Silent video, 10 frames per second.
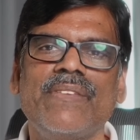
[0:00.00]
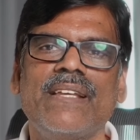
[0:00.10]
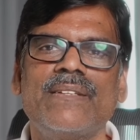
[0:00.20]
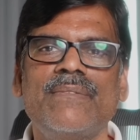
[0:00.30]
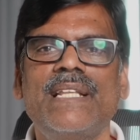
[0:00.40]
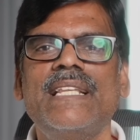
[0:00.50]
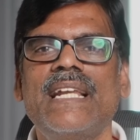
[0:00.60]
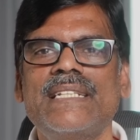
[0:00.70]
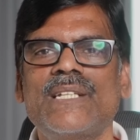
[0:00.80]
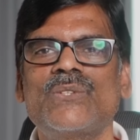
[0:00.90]
So when there
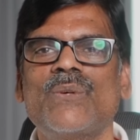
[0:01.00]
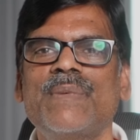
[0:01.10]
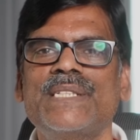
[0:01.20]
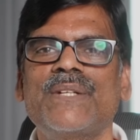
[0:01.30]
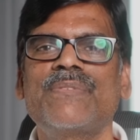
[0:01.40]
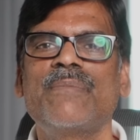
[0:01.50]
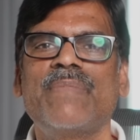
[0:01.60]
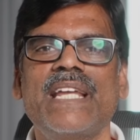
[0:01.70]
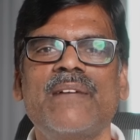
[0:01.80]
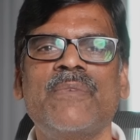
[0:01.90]
is so much of a
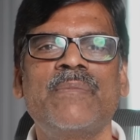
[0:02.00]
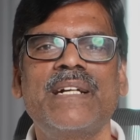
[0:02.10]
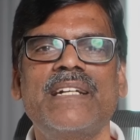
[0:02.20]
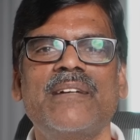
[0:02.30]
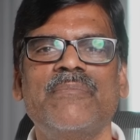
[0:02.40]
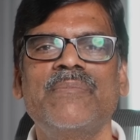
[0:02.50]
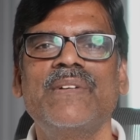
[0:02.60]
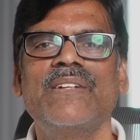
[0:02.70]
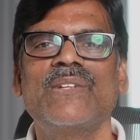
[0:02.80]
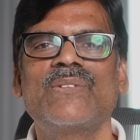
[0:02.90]
buying momentum,
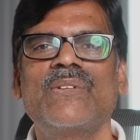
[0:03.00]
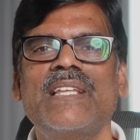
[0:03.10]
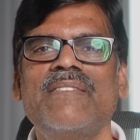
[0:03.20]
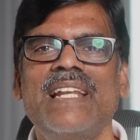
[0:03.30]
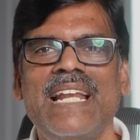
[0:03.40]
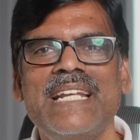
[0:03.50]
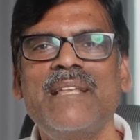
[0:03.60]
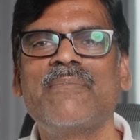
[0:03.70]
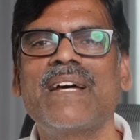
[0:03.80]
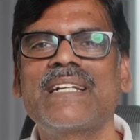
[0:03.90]
so they will let the
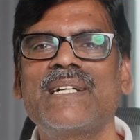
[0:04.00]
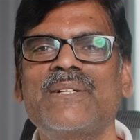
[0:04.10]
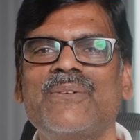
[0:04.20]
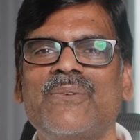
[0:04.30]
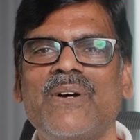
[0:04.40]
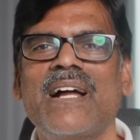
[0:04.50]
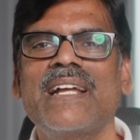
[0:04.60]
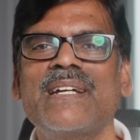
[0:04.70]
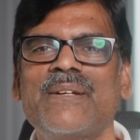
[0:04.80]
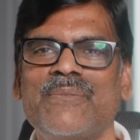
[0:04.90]
market to go
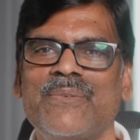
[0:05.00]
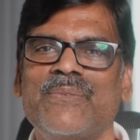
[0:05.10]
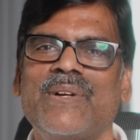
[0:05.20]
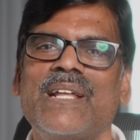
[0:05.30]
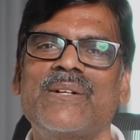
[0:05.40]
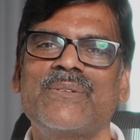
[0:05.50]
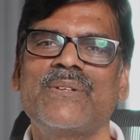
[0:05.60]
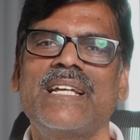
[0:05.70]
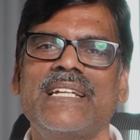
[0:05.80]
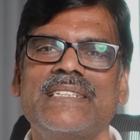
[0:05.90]
higher 1 or 2
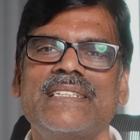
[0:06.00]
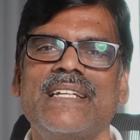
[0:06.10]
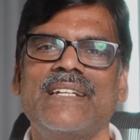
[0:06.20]
days.